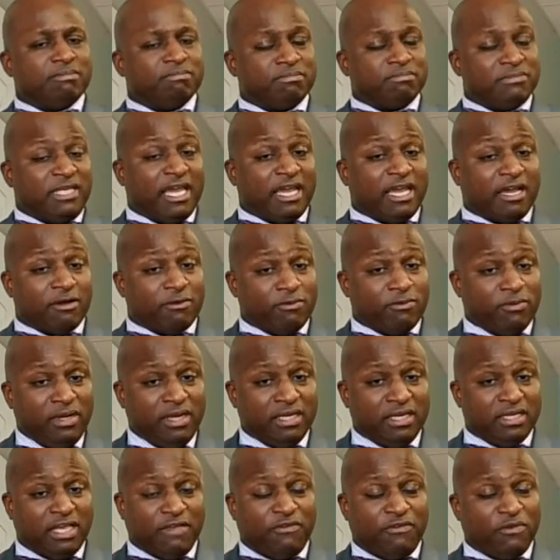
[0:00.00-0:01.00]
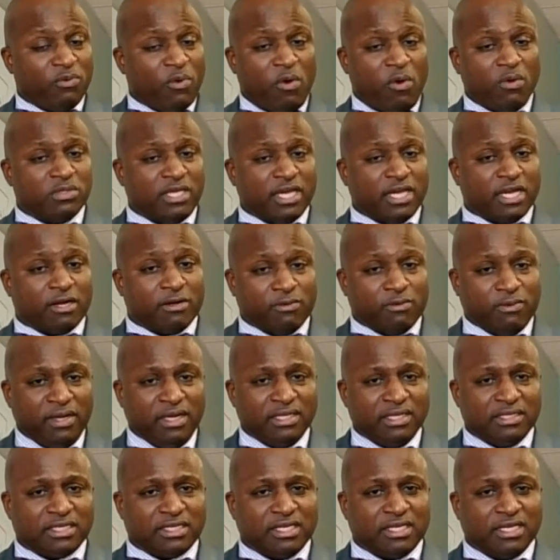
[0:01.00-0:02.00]
take a risk, if you won't take a
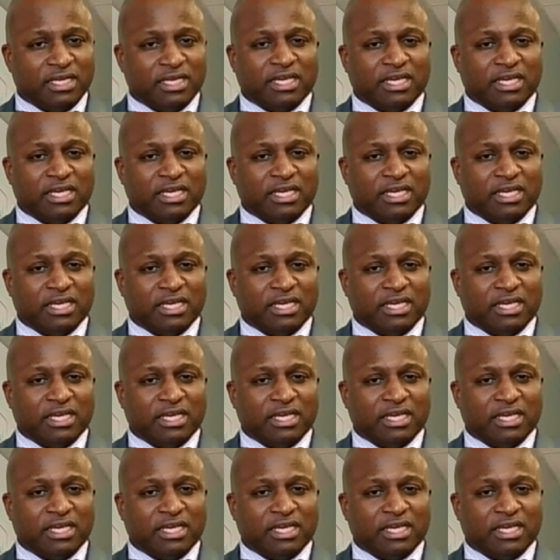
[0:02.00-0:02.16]
risk,